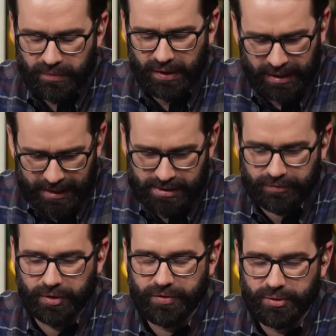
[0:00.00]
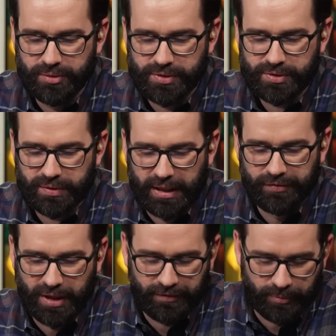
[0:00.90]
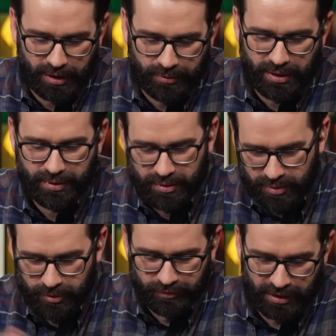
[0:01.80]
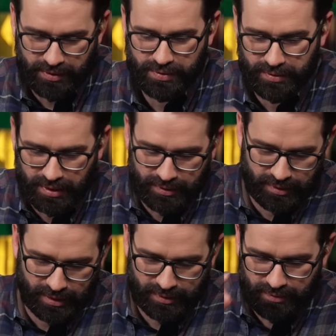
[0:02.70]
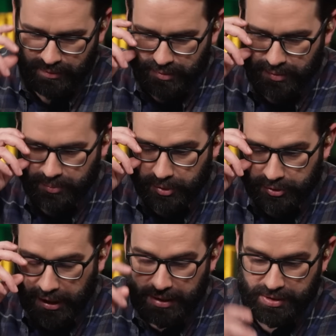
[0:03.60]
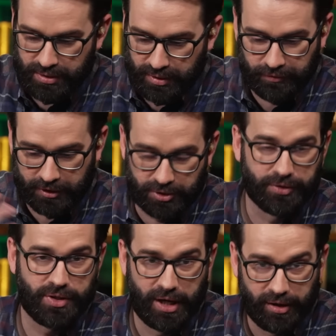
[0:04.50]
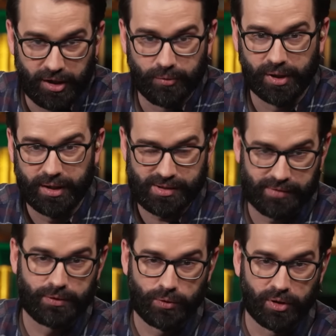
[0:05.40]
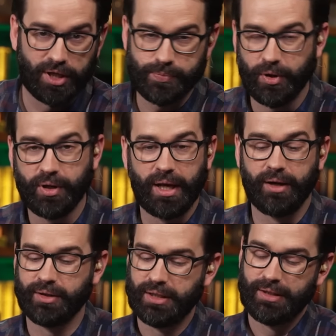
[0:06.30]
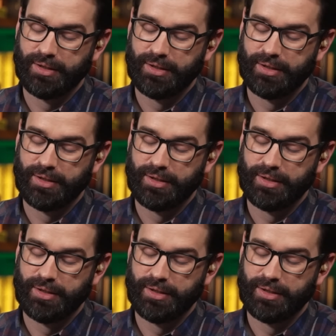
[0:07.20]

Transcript: Lots of reviews. And if you're not familiar with the movie, it portrays a fictional scenario where a civil war has broken out